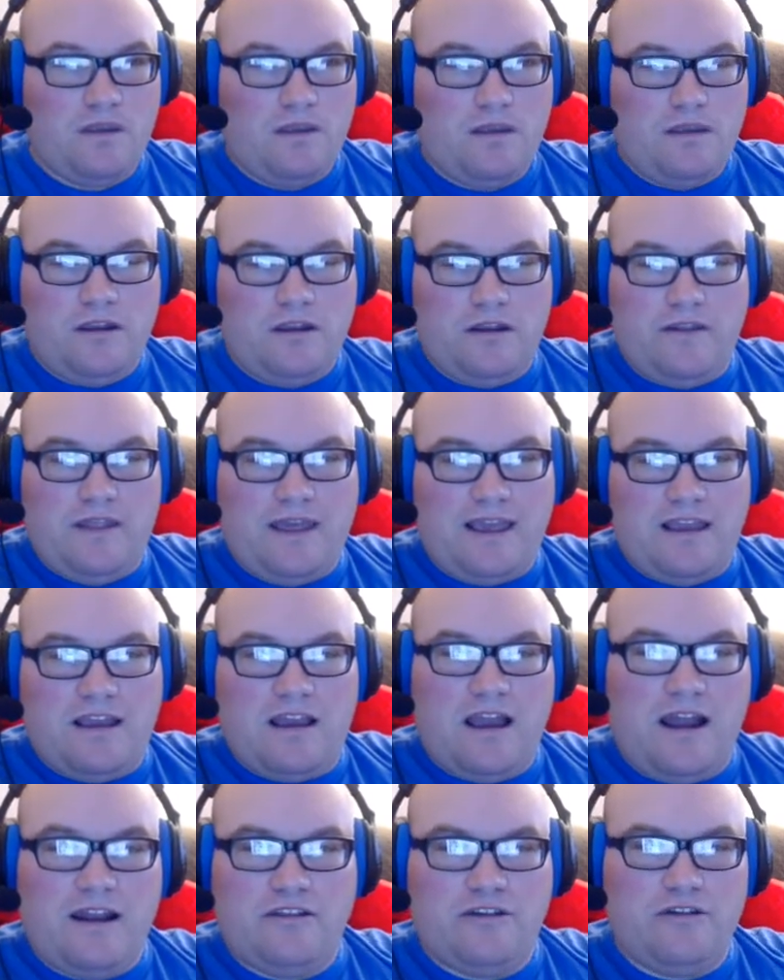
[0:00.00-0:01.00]
You know, they can
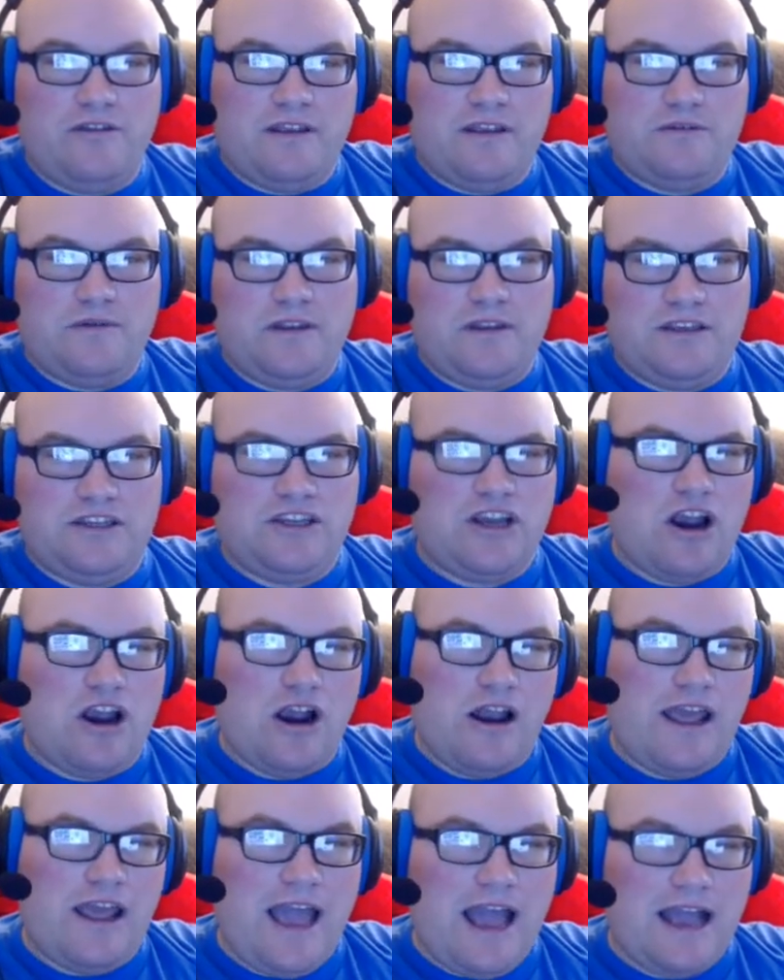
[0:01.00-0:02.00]
kind of do this with this
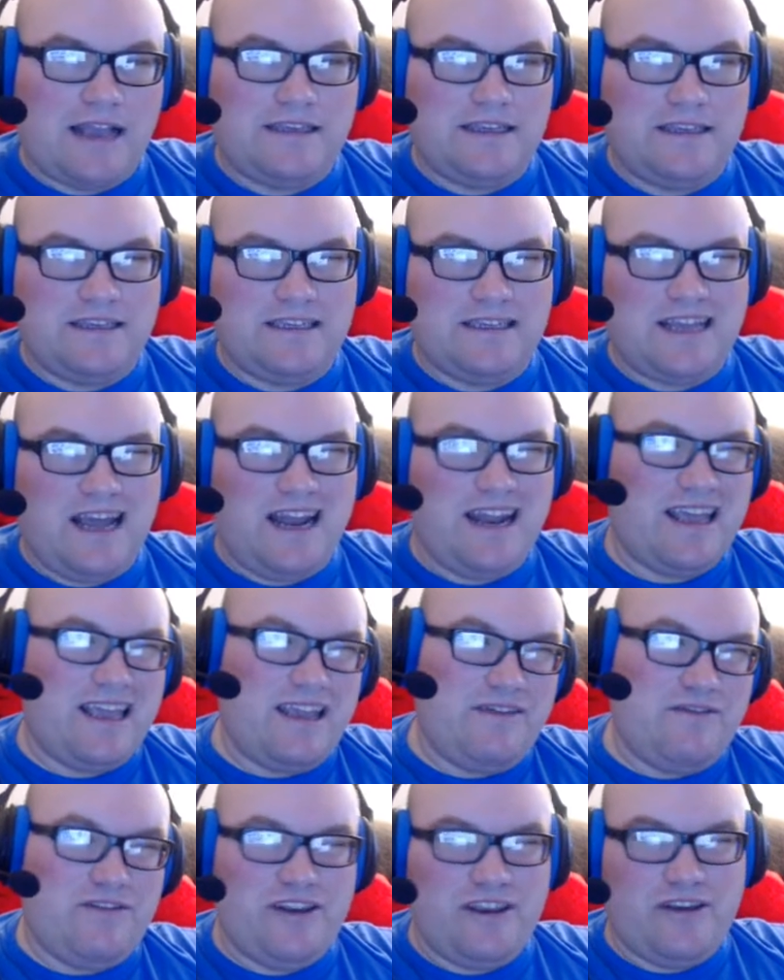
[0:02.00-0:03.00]
early access. It's kind of
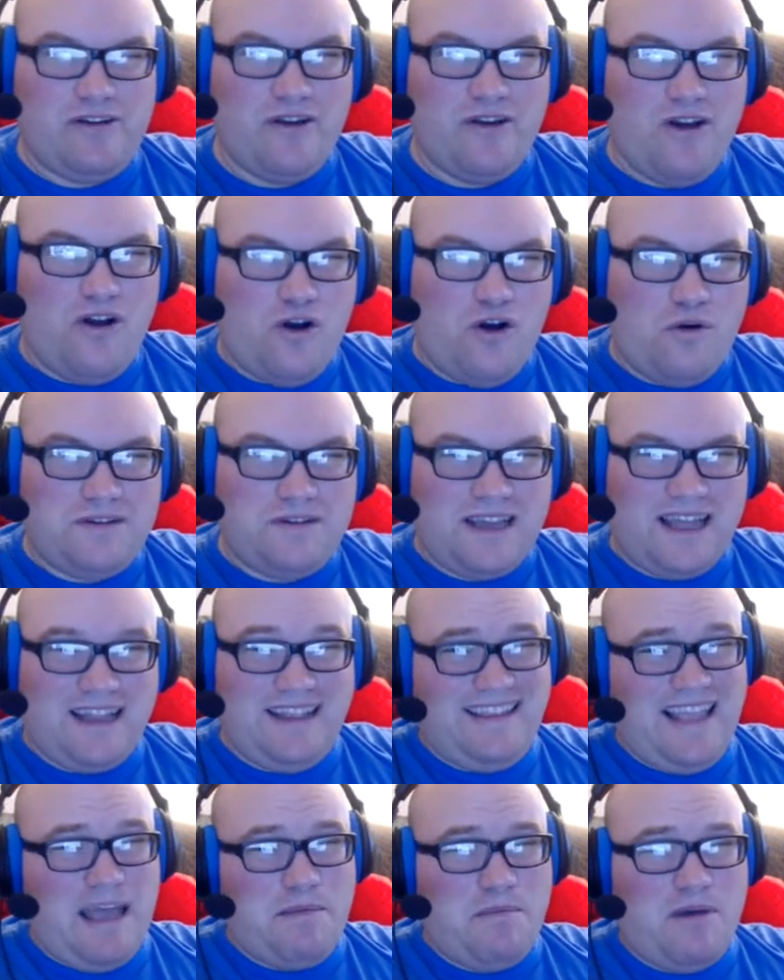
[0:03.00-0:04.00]
giving you almost like
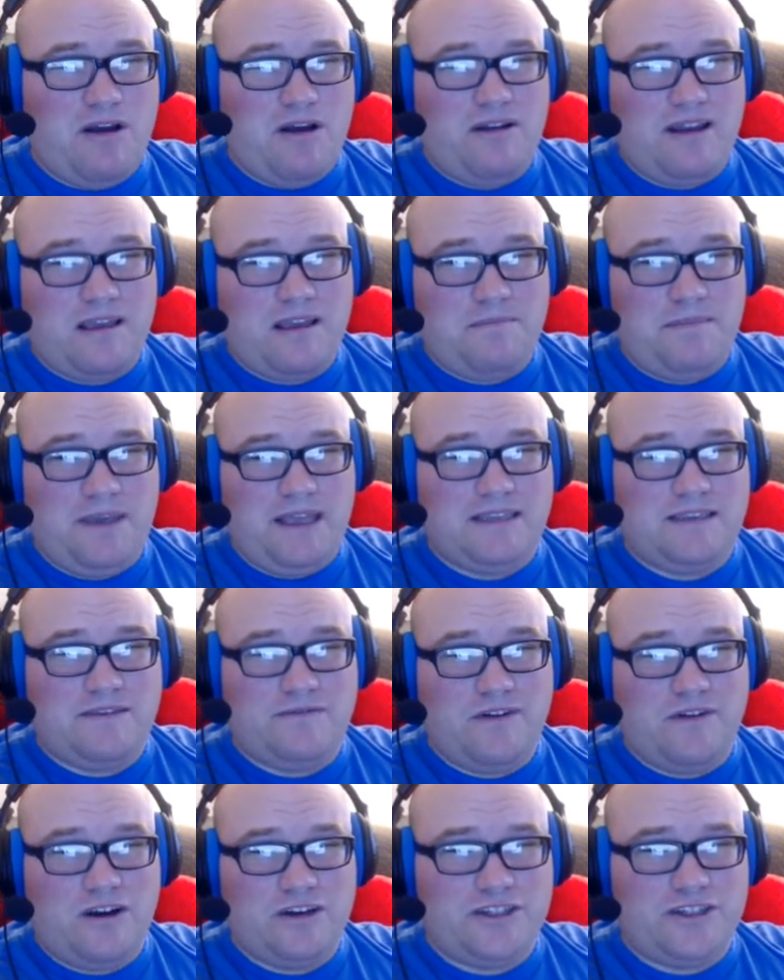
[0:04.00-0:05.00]
a demo, like a
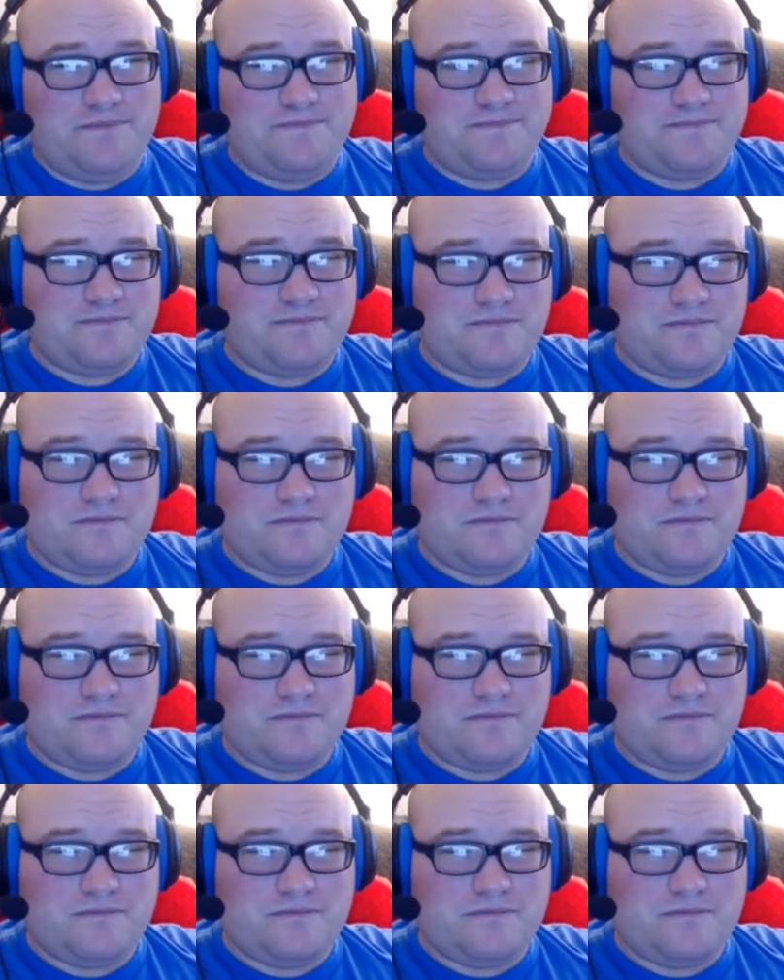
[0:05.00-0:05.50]
beta version.